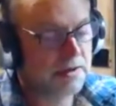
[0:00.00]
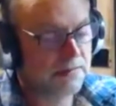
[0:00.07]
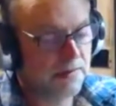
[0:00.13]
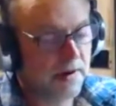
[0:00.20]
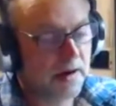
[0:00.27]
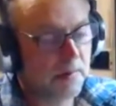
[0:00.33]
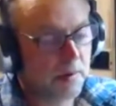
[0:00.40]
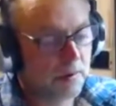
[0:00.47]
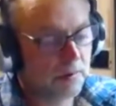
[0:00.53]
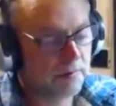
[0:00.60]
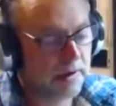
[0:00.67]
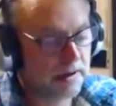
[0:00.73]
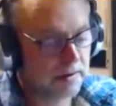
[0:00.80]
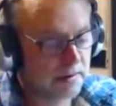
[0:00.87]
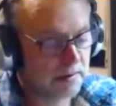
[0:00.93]
it's very
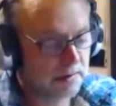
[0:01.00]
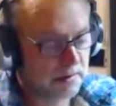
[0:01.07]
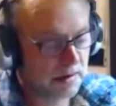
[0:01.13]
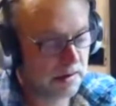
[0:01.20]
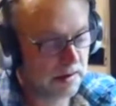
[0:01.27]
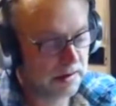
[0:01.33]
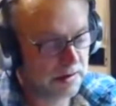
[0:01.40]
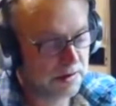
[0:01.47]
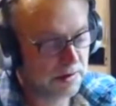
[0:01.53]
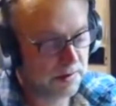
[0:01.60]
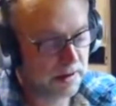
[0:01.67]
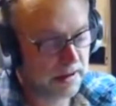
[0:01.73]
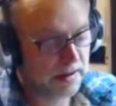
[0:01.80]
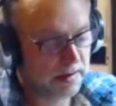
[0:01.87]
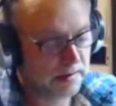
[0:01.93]
well written. I
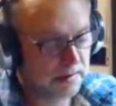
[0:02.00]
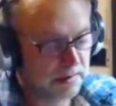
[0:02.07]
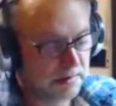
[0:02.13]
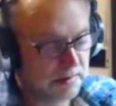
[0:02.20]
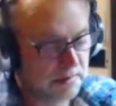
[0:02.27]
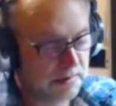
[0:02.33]
enjoyed it.